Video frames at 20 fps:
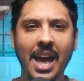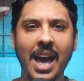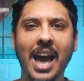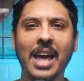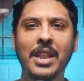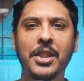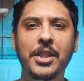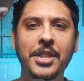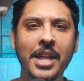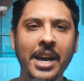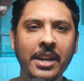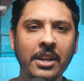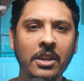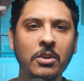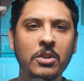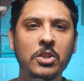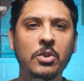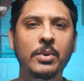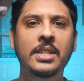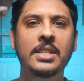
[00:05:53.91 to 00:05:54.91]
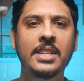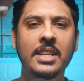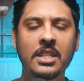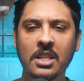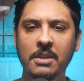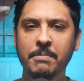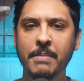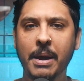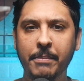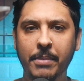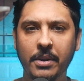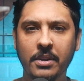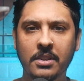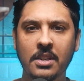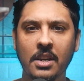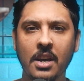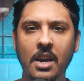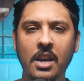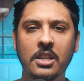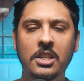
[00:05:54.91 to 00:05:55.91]
And thank you to existing
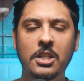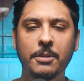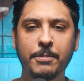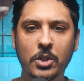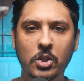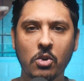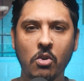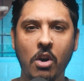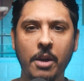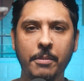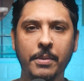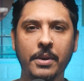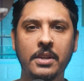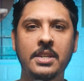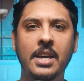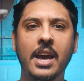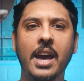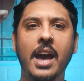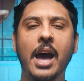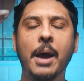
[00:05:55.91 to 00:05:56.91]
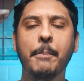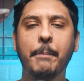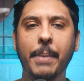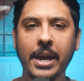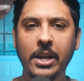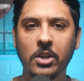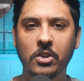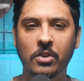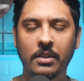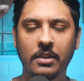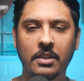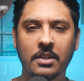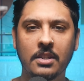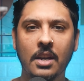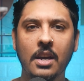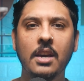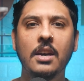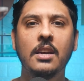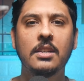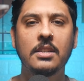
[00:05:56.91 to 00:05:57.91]
members, subscribers, and patrons.
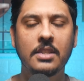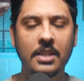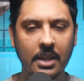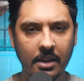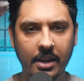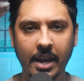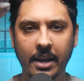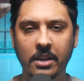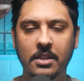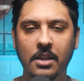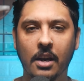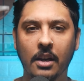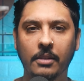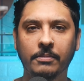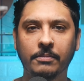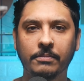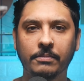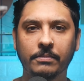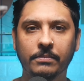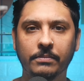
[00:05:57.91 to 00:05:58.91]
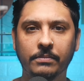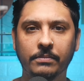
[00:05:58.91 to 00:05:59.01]
See you next time.